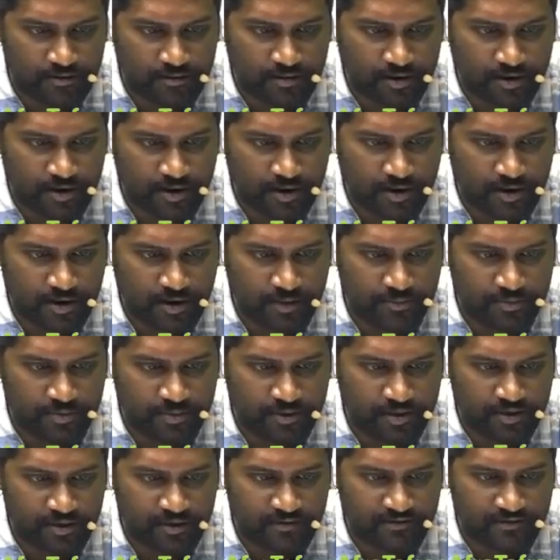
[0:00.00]
So lung
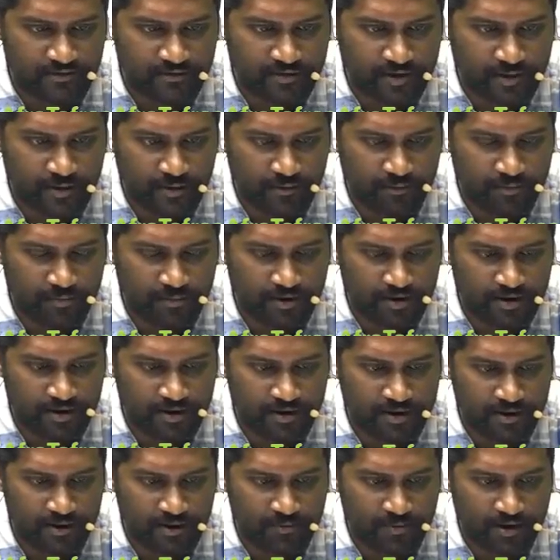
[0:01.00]
appears
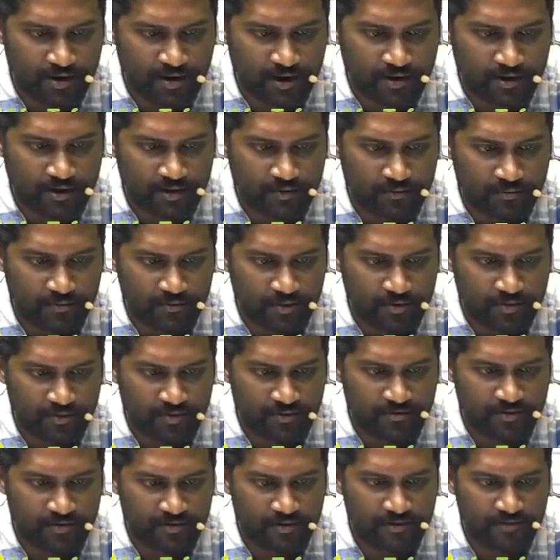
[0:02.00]
completely black
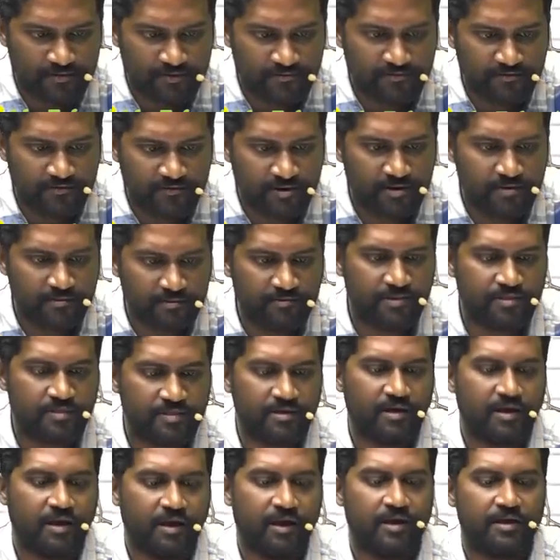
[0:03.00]
because it is filled
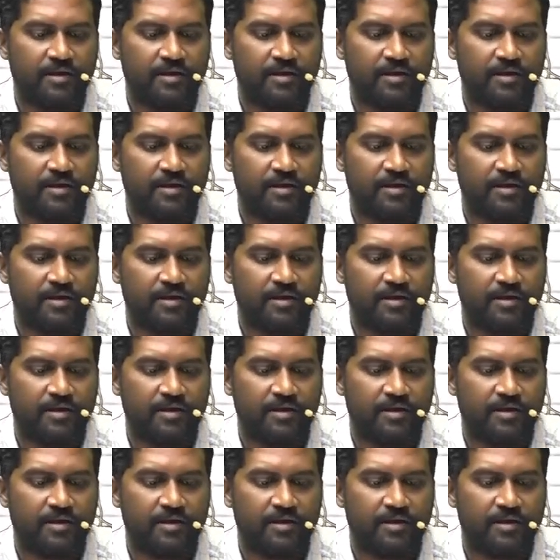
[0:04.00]
with